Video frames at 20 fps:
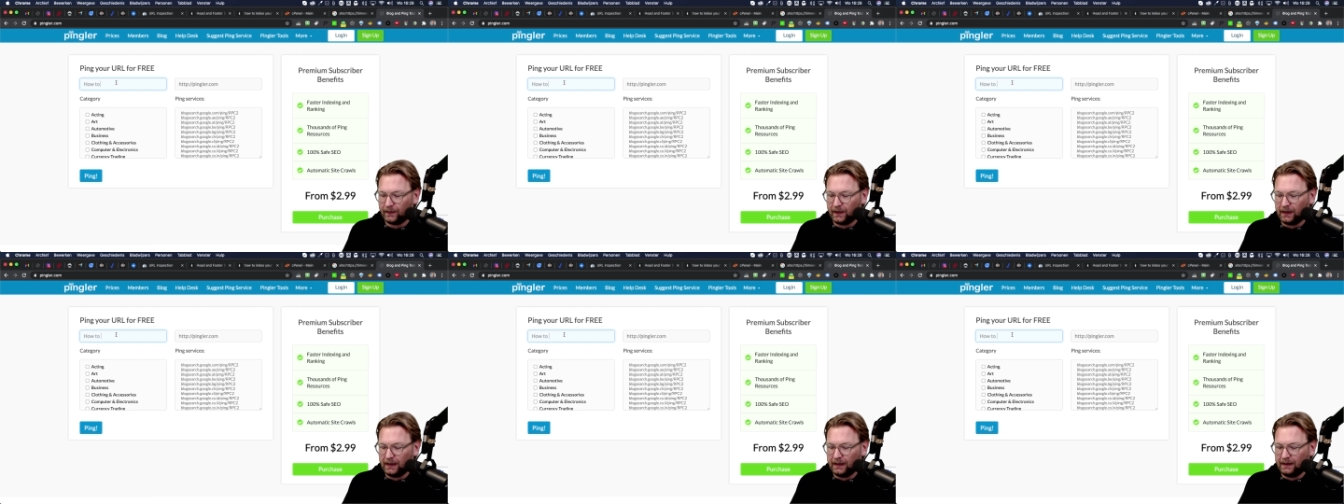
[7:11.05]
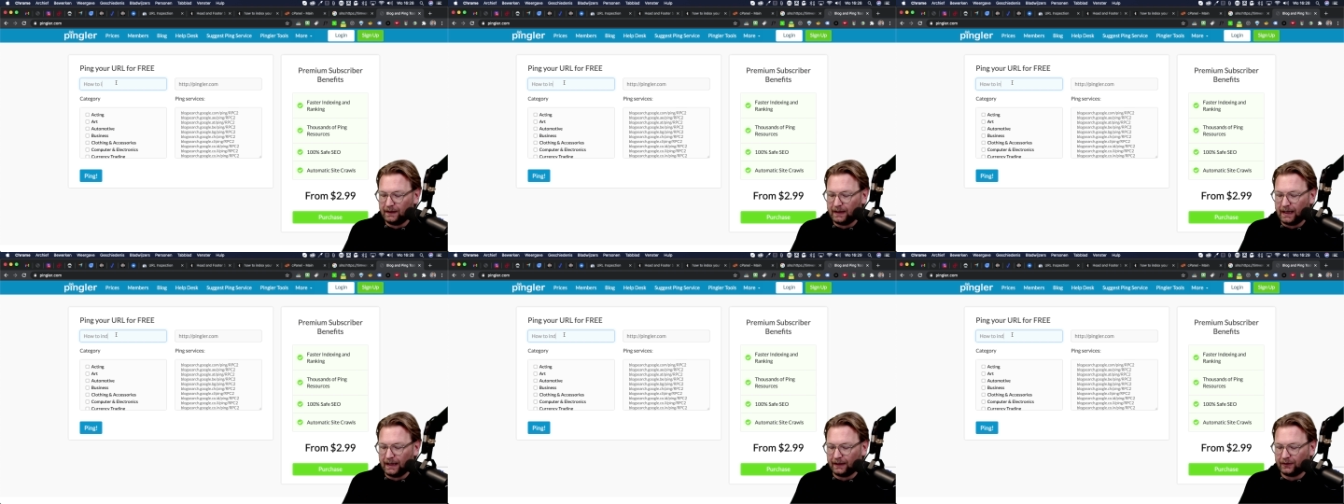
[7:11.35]

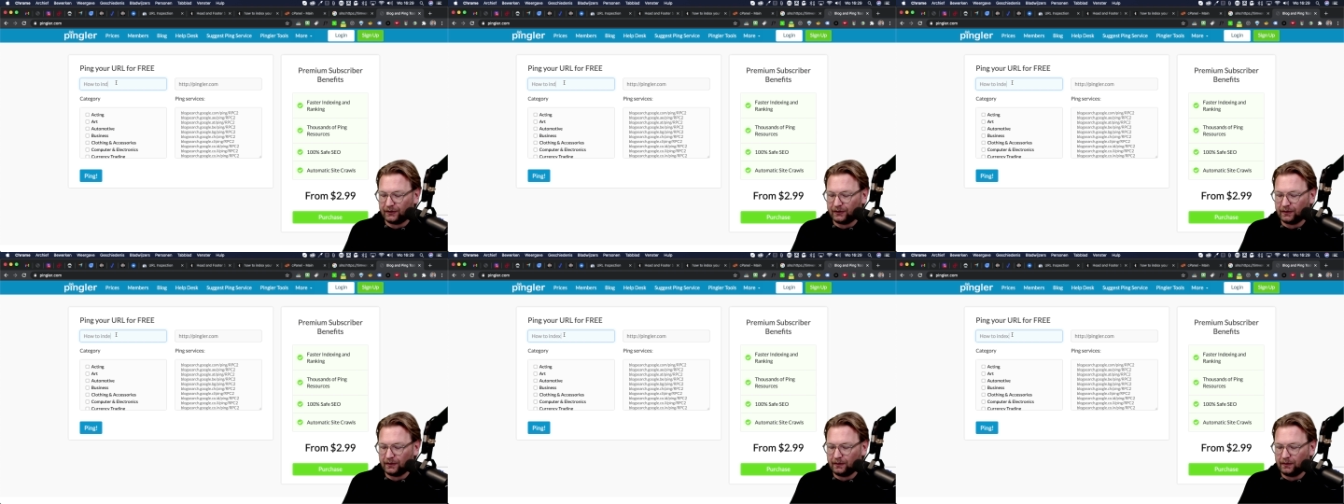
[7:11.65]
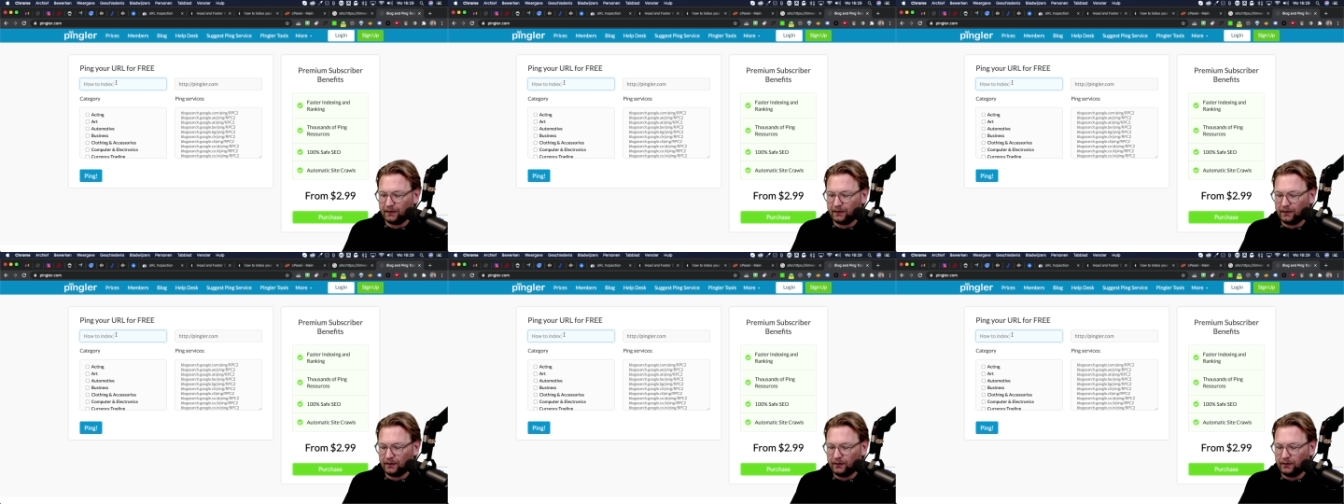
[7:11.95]
index
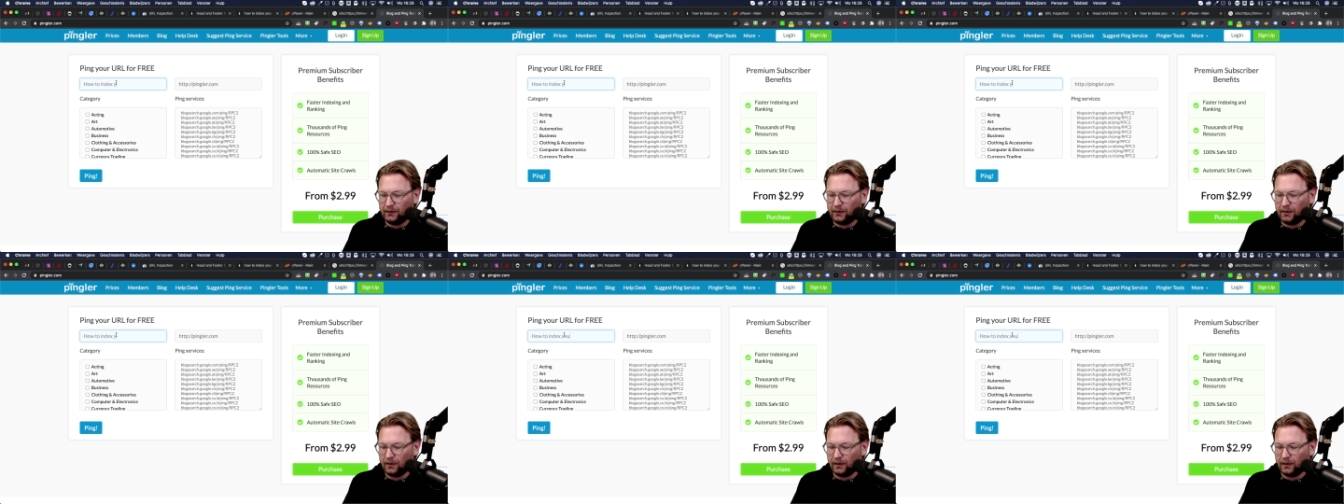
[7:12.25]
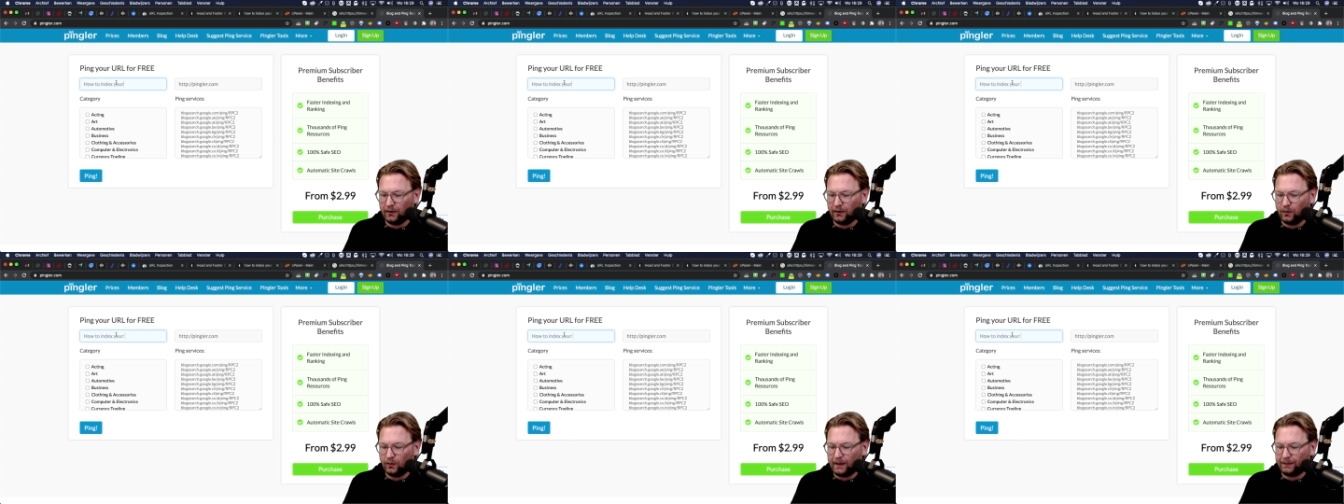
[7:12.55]
your
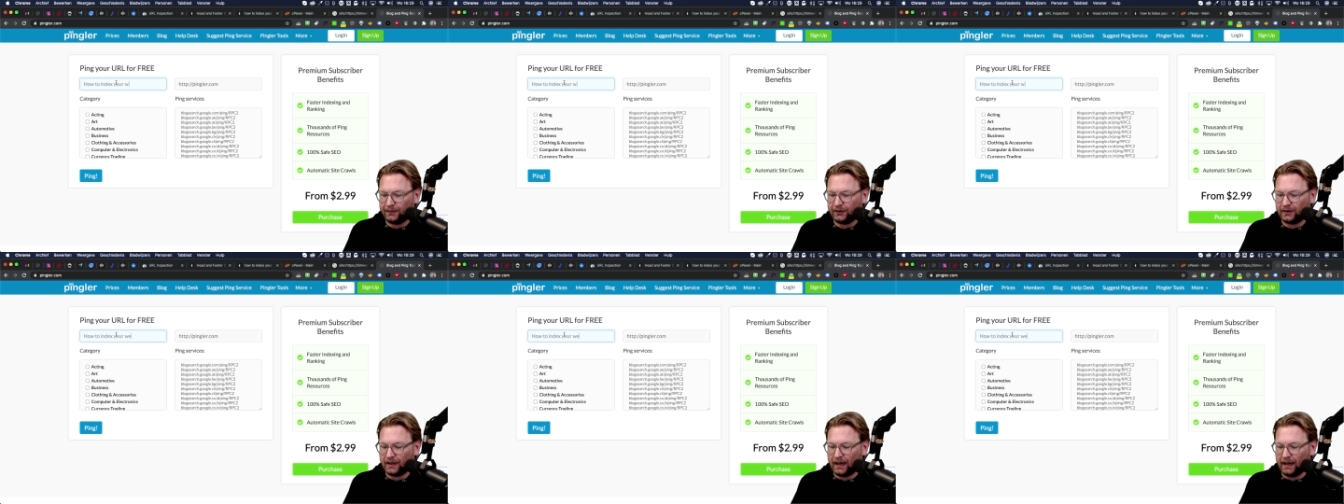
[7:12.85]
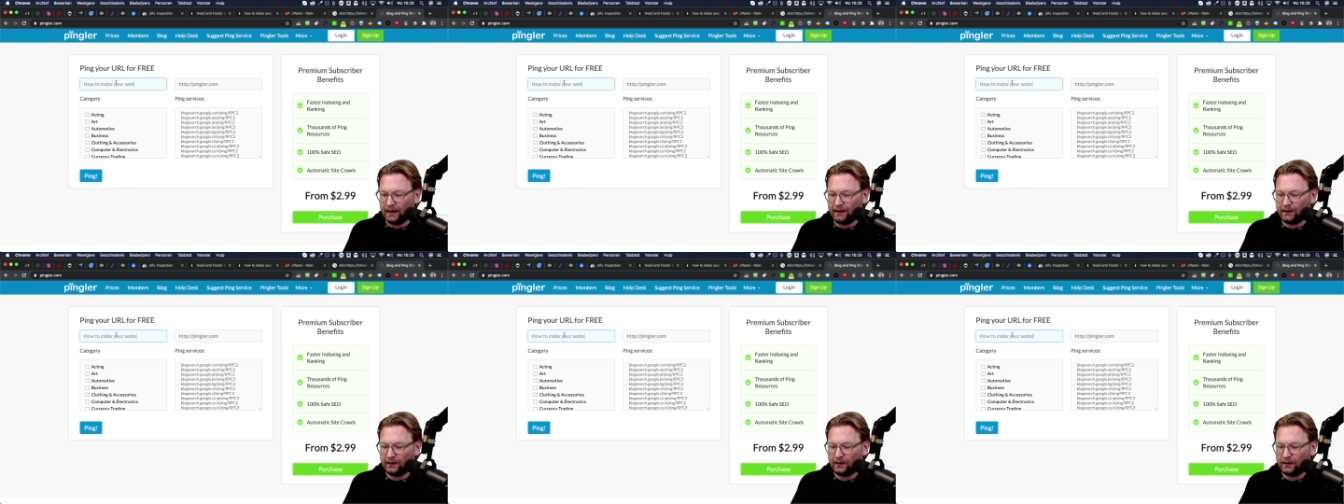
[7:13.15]

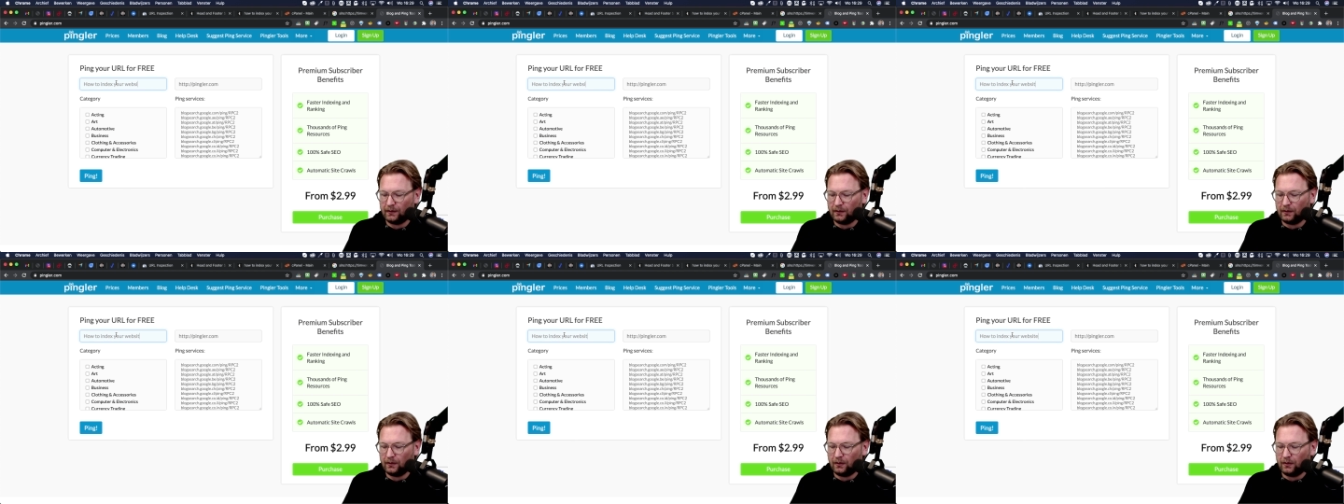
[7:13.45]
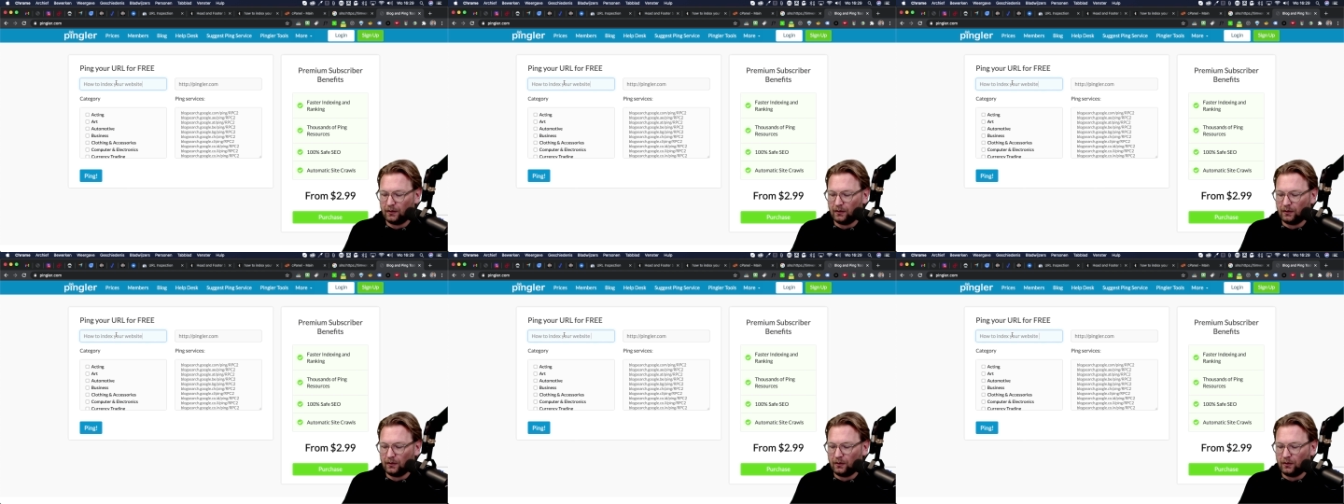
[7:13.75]
website
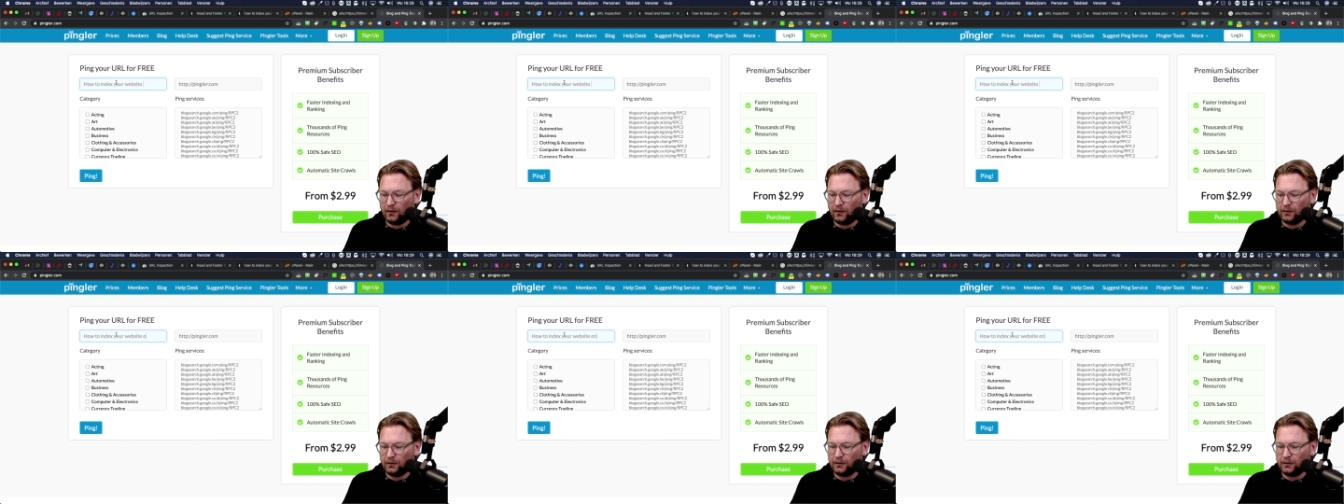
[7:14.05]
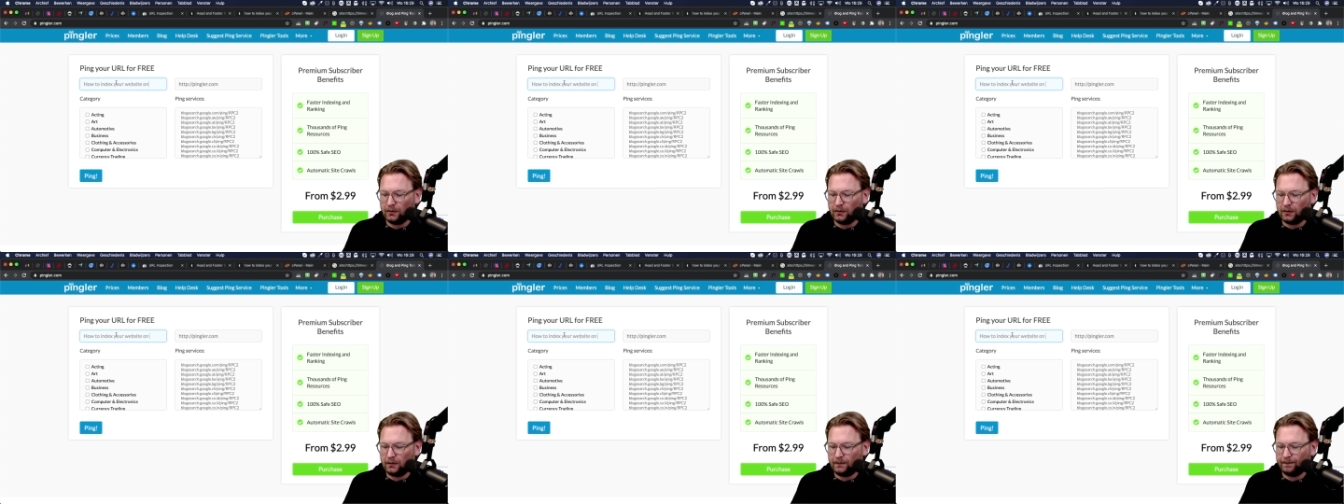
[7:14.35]
on
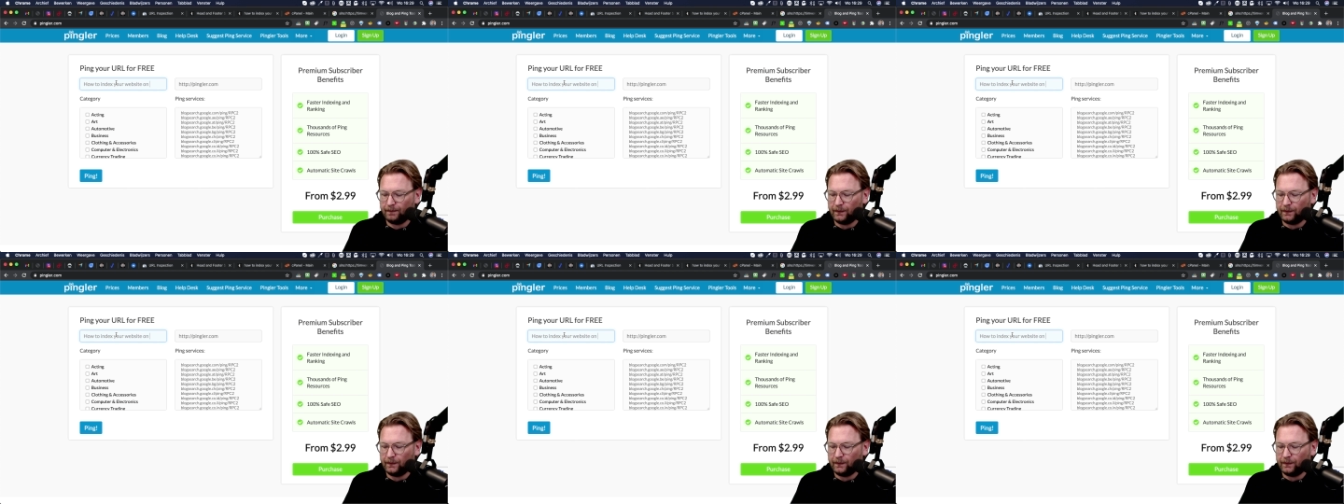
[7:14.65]
Google.